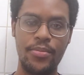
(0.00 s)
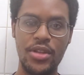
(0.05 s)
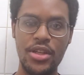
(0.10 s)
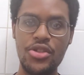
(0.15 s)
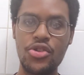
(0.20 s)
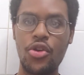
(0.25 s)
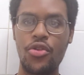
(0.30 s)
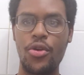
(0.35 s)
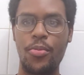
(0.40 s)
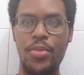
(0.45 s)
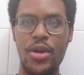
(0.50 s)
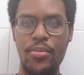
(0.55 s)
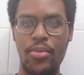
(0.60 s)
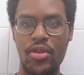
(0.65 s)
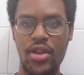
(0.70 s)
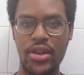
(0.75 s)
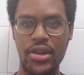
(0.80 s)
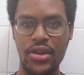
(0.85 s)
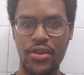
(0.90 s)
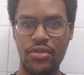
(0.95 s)
These are the people
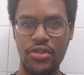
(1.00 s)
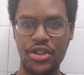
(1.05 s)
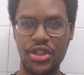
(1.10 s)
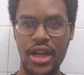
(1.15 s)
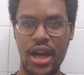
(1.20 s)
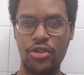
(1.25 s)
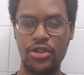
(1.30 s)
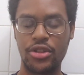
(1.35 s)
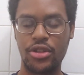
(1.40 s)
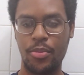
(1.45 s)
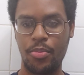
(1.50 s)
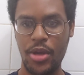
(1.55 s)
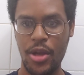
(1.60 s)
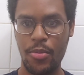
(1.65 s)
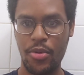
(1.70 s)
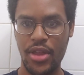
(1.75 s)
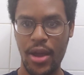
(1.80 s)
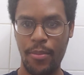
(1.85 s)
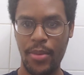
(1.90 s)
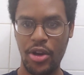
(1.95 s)
that live in the shadows, the
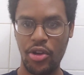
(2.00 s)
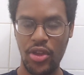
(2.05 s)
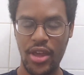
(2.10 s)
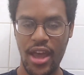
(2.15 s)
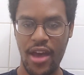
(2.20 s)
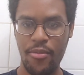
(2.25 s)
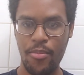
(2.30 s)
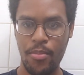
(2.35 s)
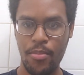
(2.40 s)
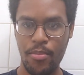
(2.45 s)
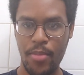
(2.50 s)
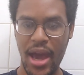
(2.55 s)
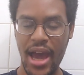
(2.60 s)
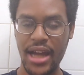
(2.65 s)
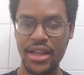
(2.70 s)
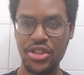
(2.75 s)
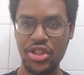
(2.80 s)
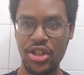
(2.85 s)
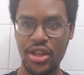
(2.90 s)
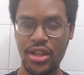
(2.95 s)
people that barely have
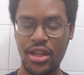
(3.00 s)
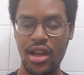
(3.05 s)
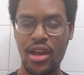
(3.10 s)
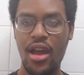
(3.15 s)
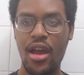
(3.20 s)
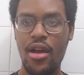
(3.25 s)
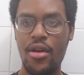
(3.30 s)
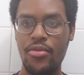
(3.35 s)
magic,